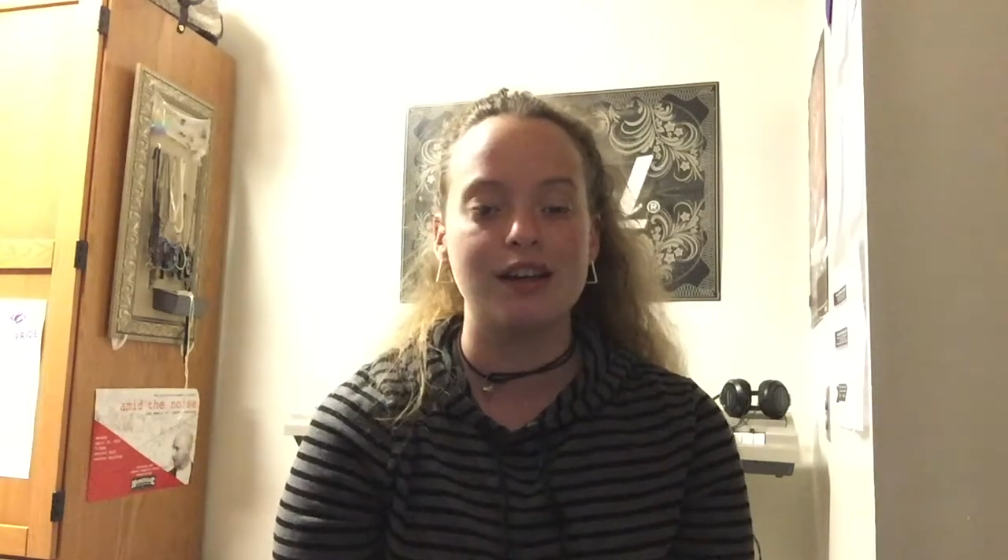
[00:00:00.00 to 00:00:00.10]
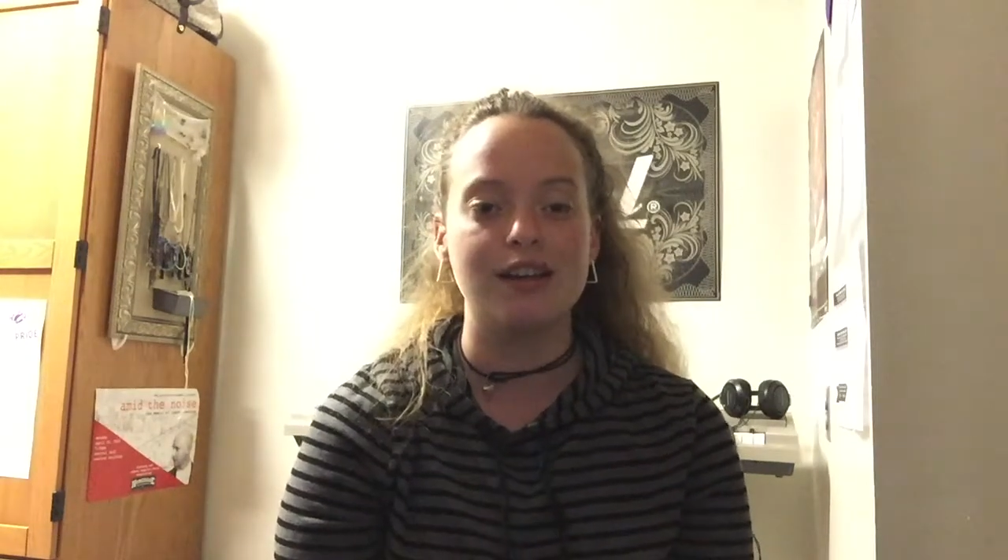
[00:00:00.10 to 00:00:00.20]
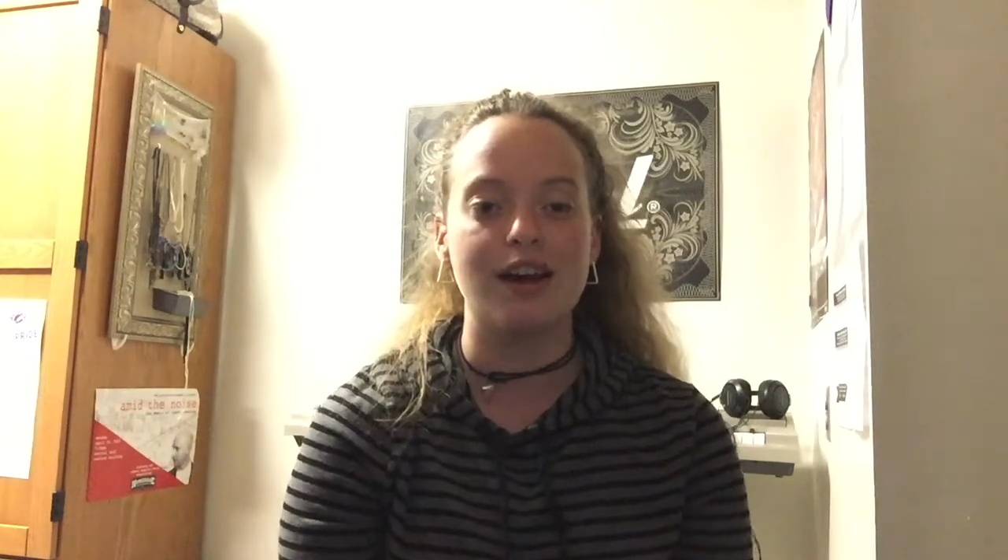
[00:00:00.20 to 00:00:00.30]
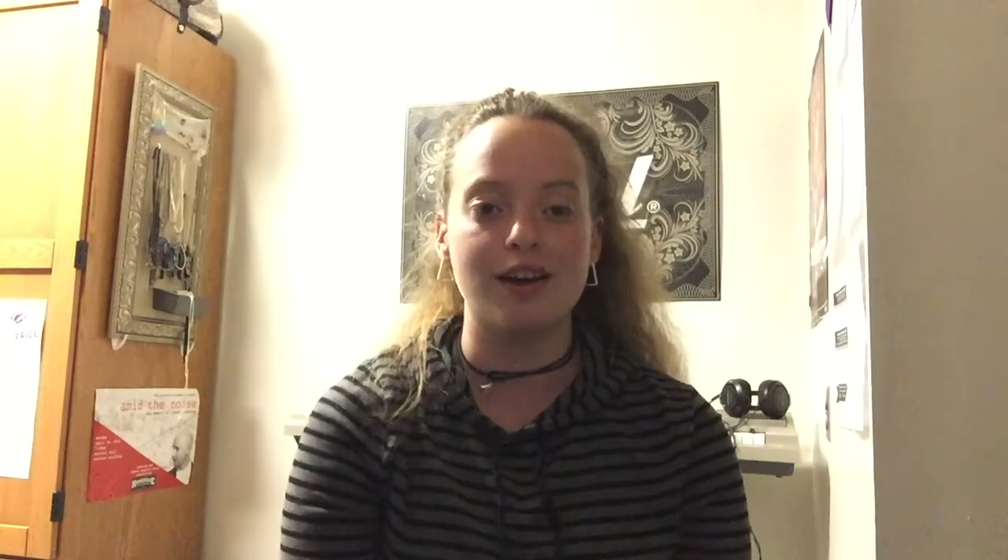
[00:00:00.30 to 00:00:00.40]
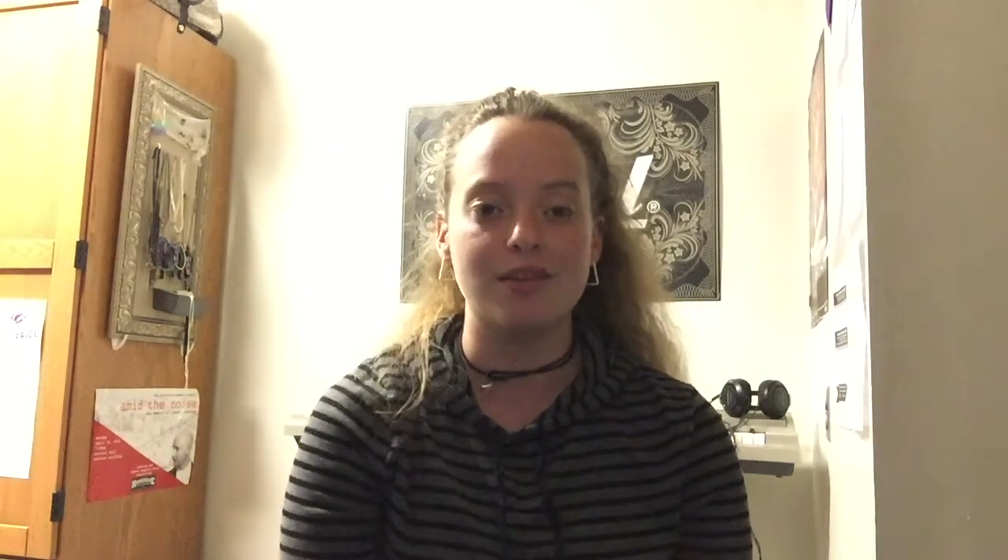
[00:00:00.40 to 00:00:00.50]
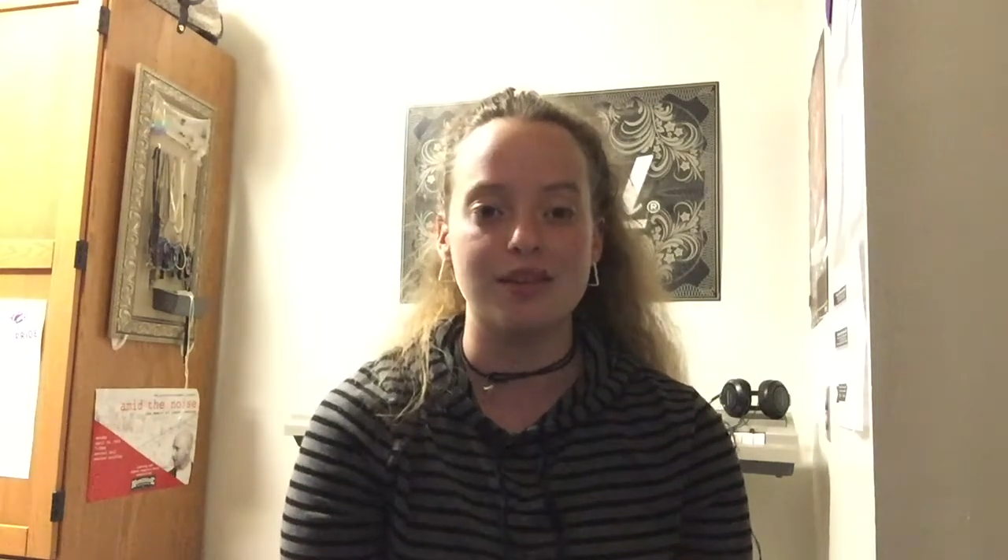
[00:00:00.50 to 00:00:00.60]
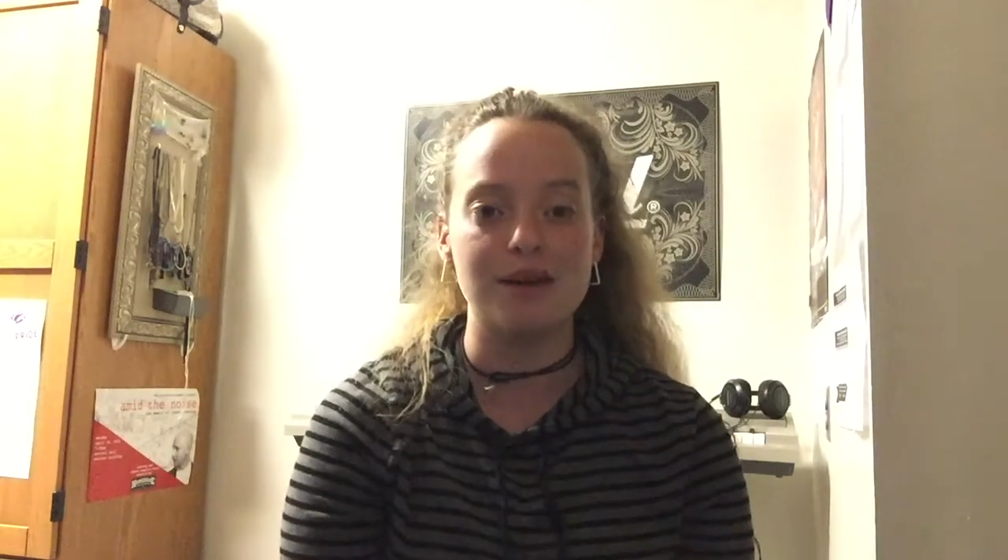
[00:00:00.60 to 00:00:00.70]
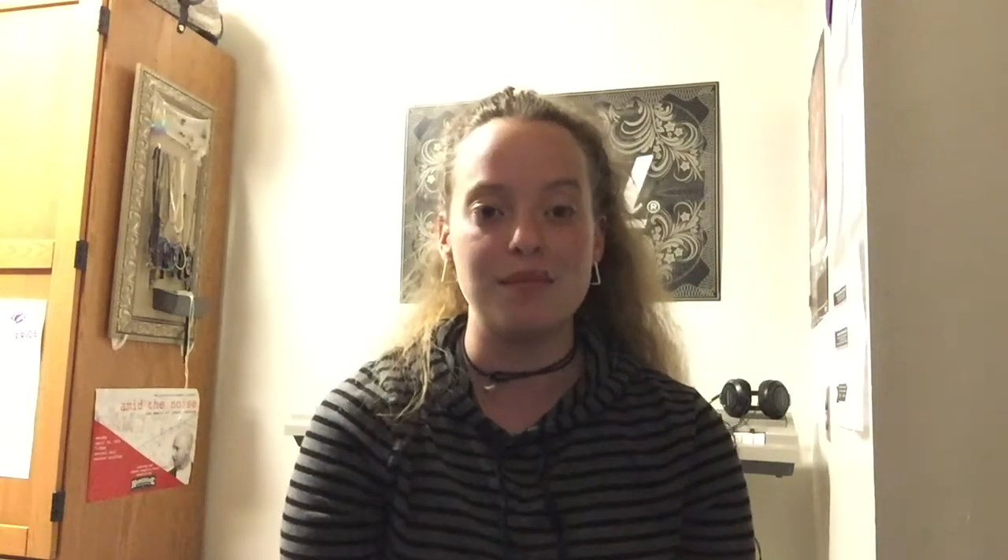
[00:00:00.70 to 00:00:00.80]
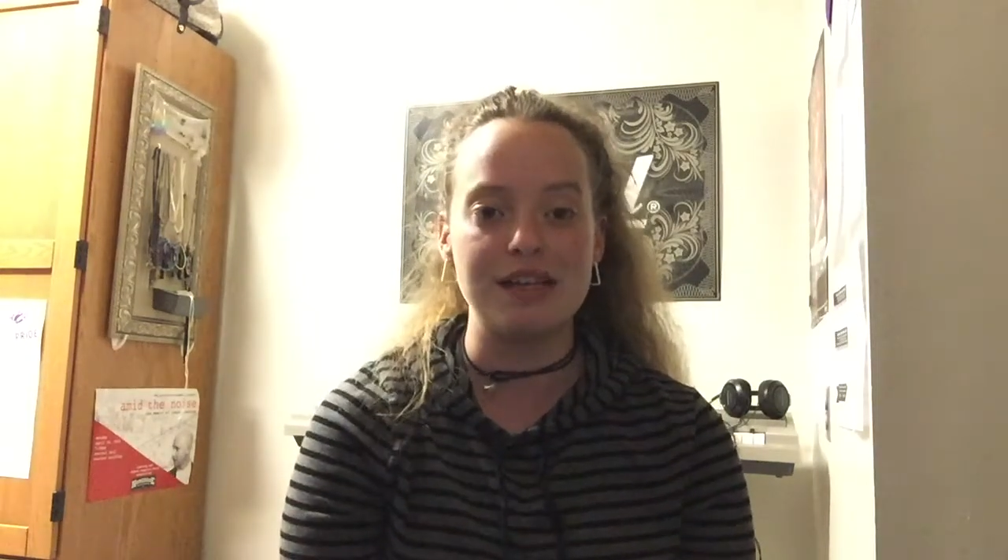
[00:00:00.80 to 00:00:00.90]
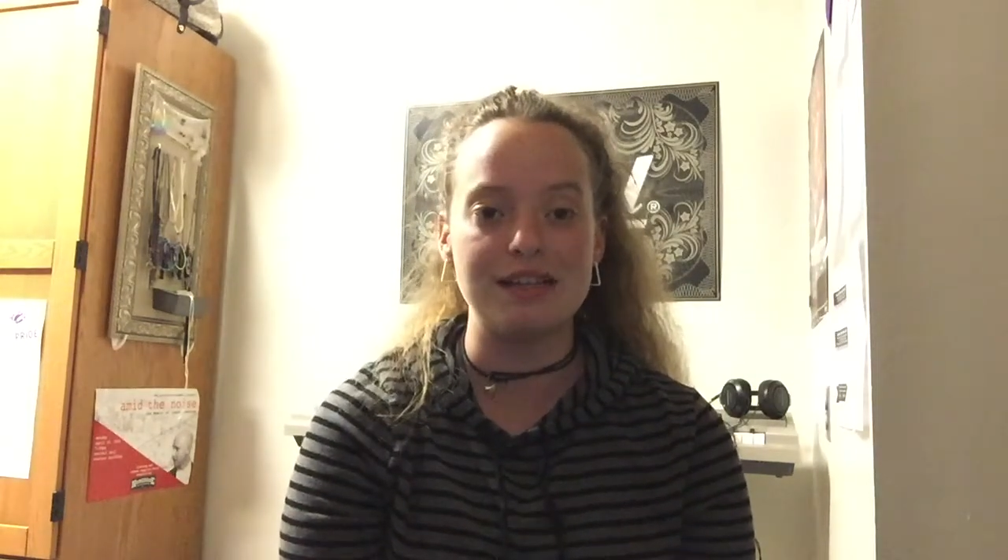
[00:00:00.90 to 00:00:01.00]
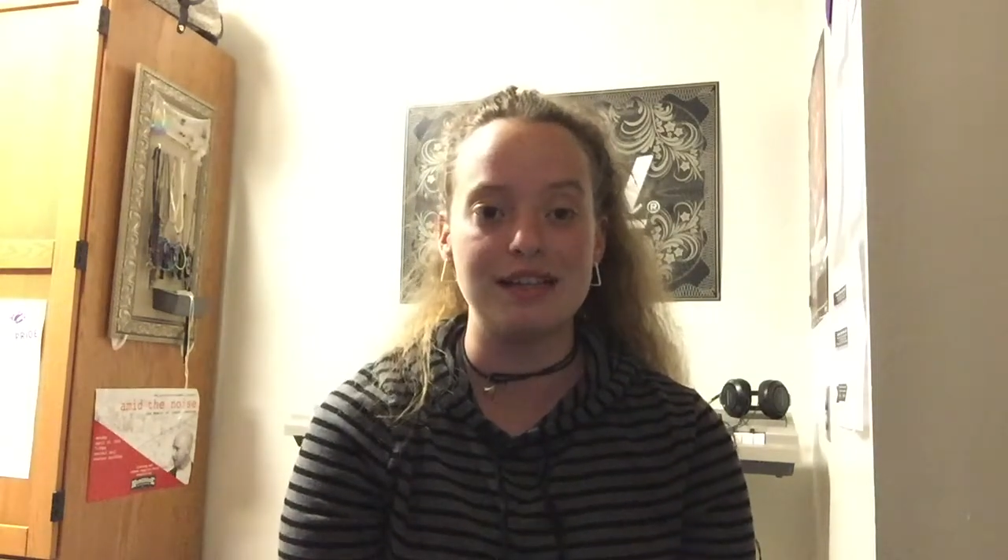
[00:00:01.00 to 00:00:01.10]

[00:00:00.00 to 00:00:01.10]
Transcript: Now, that means